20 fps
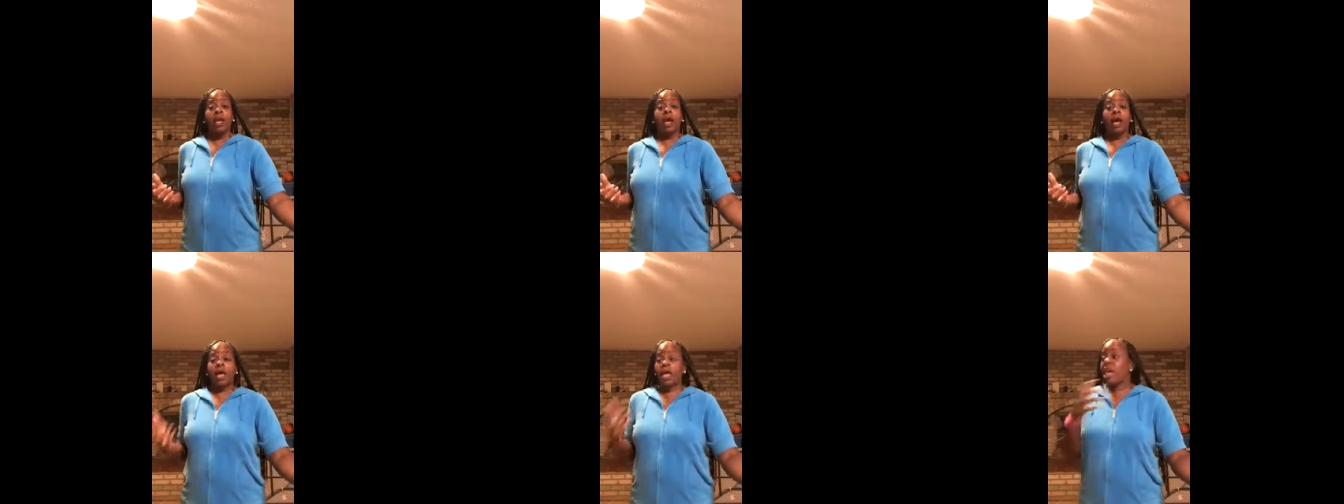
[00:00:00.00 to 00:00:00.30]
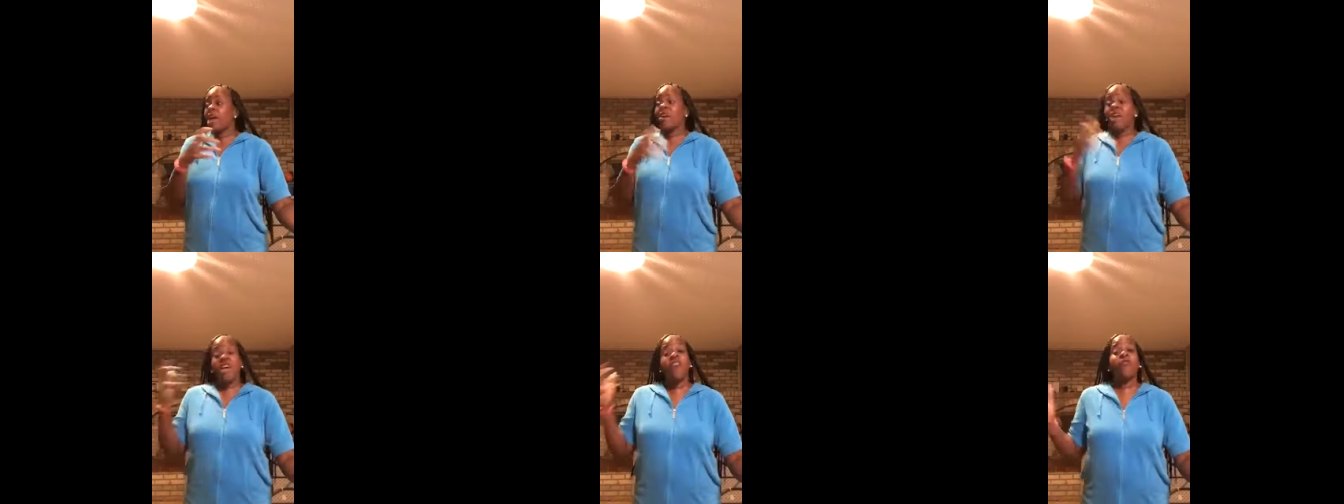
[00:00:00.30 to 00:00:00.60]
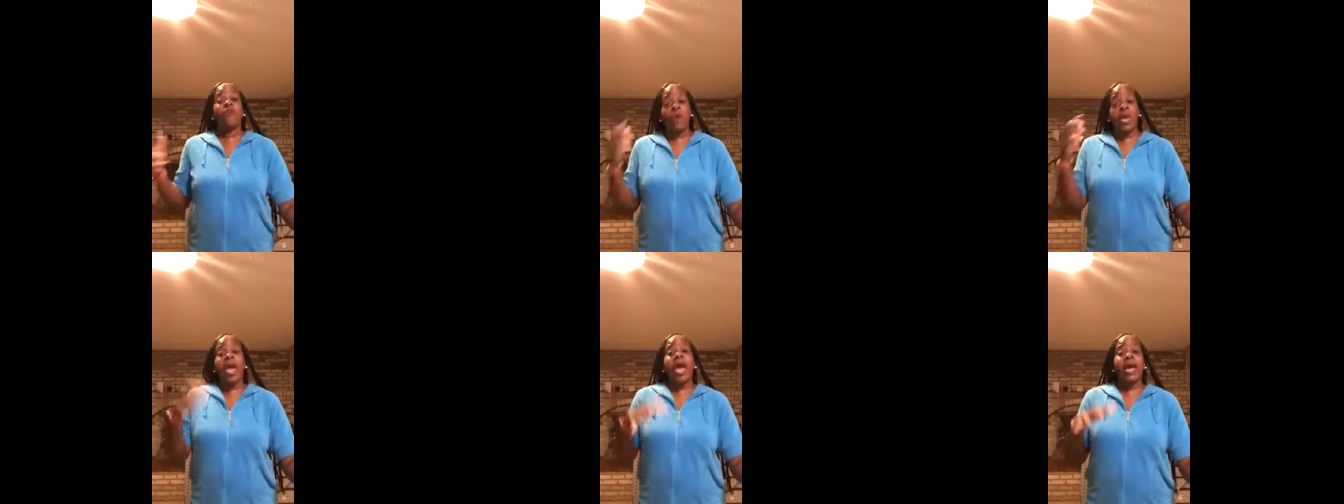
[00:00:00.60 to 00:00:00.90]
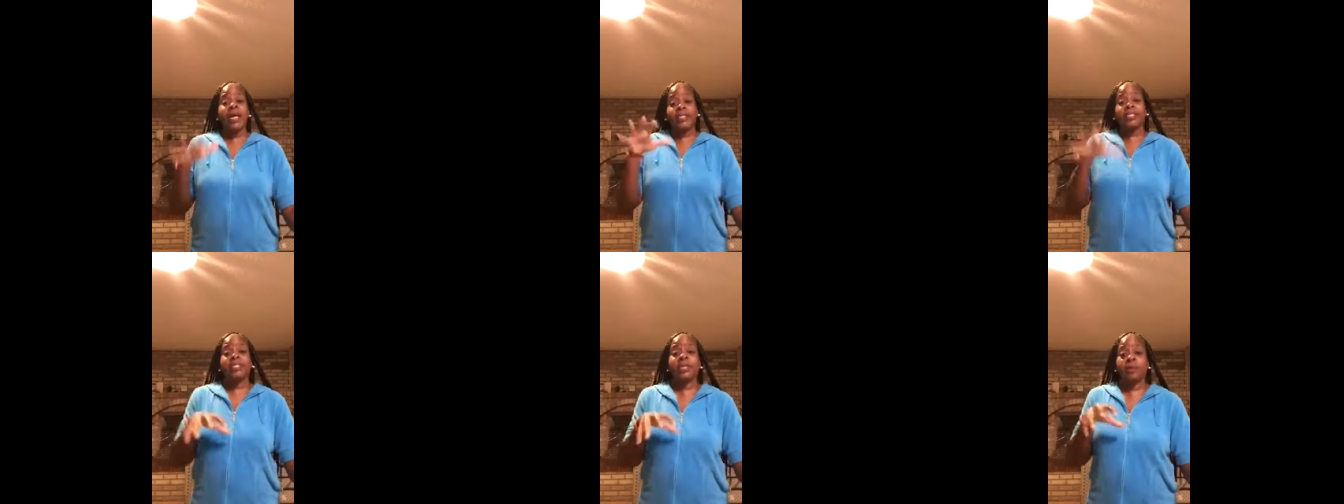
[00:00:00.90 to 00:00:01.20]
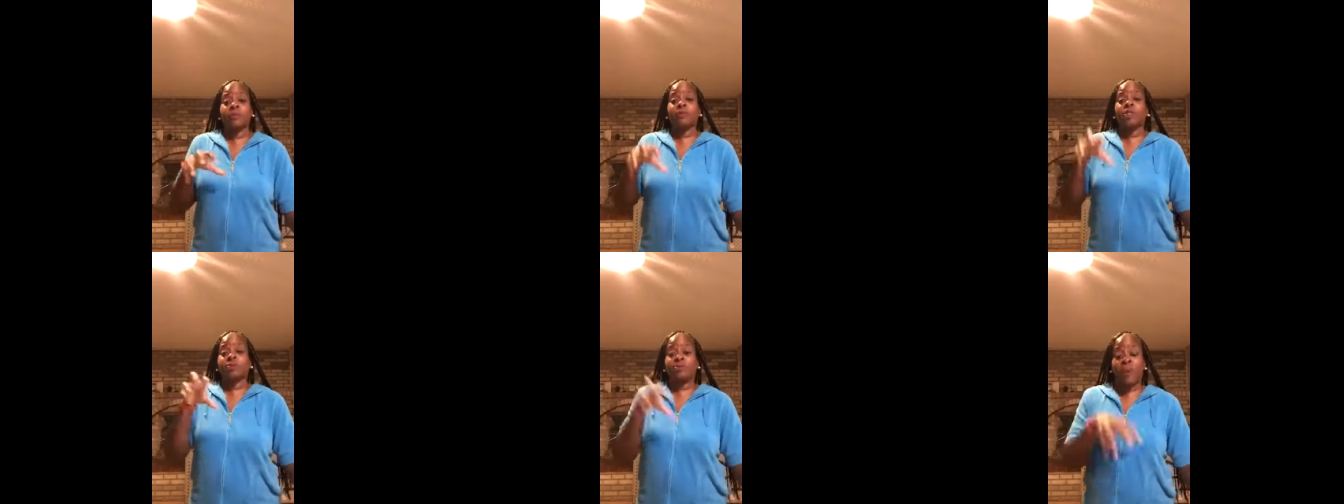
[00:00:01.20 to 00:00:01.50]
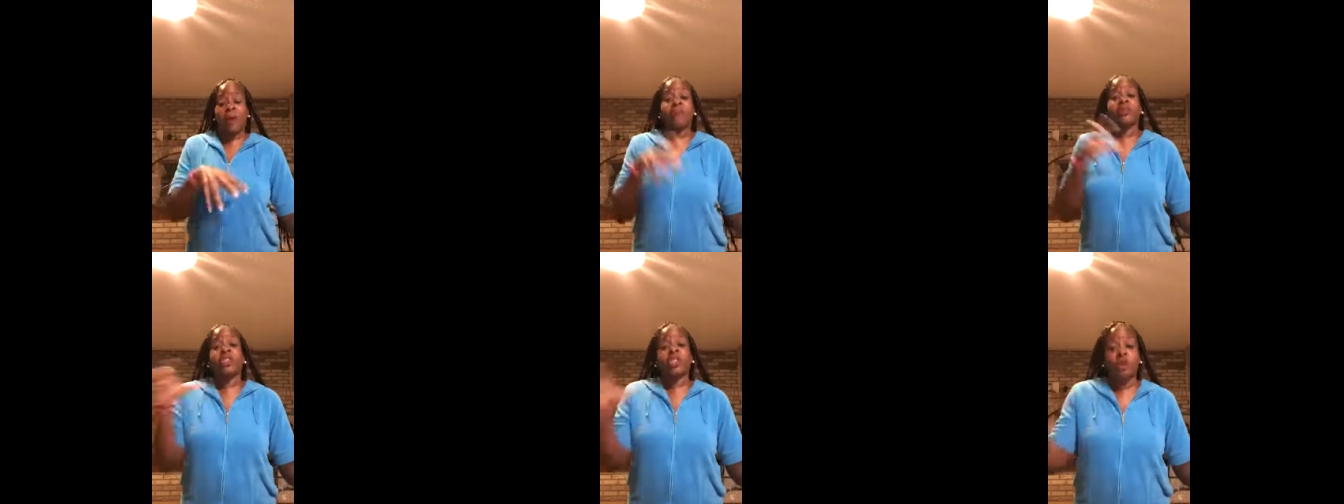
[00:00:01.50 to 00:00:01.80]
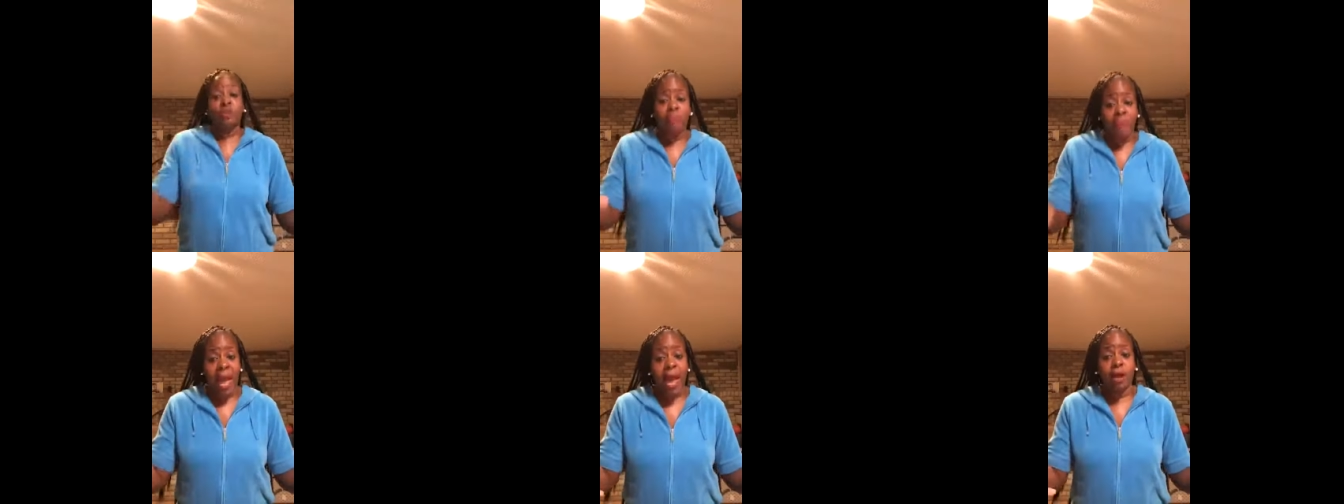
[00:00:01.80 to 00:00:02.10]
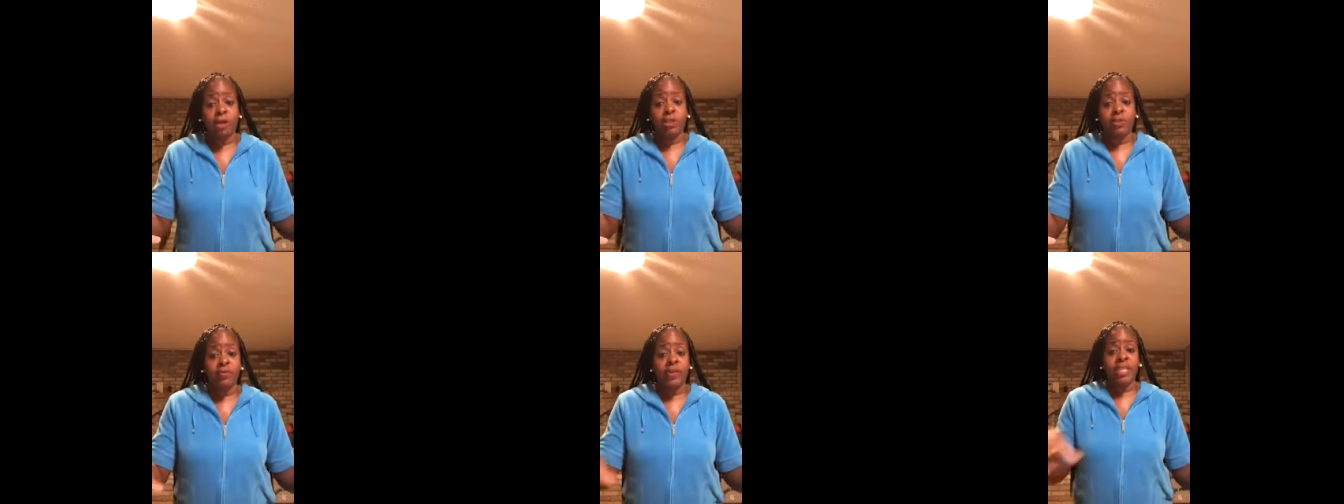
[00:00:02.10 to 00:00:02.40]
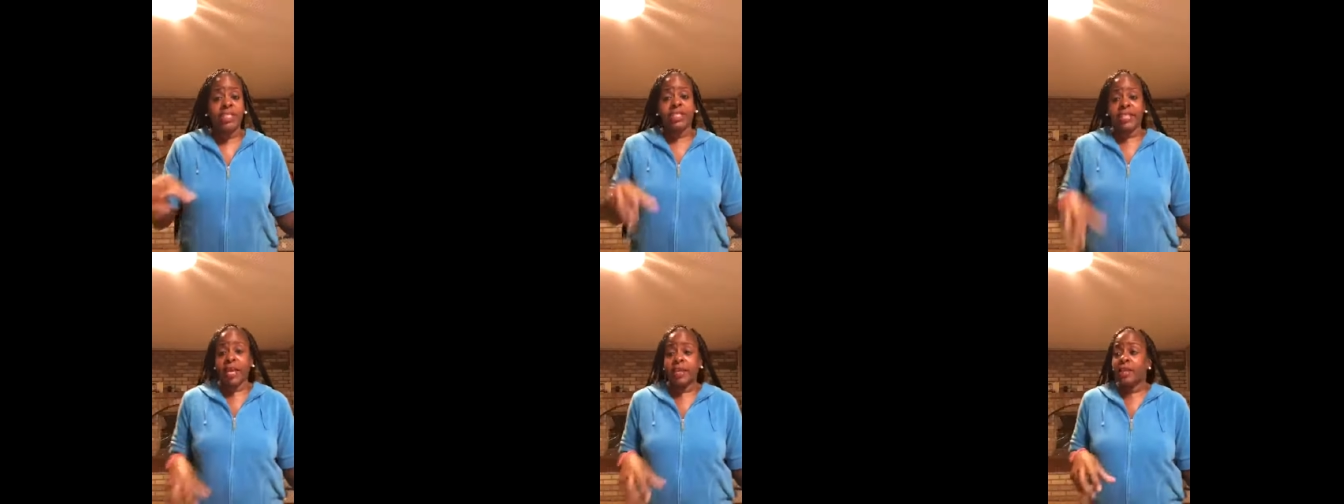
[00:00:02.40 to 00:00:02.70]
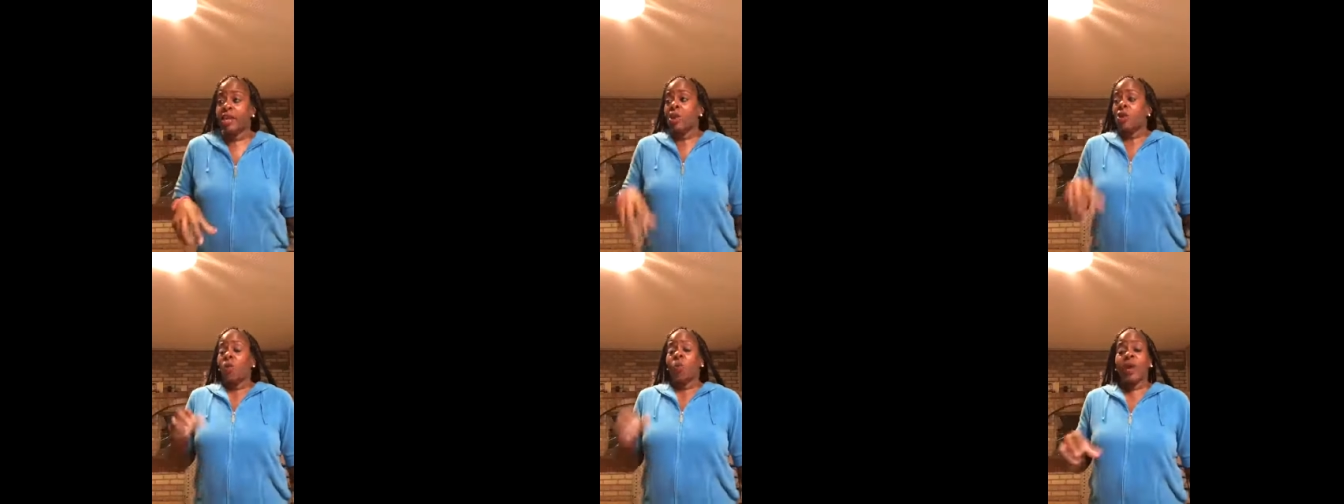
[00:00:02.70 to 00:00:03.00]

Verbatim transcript: Uh, if we had some spiritual boundaries and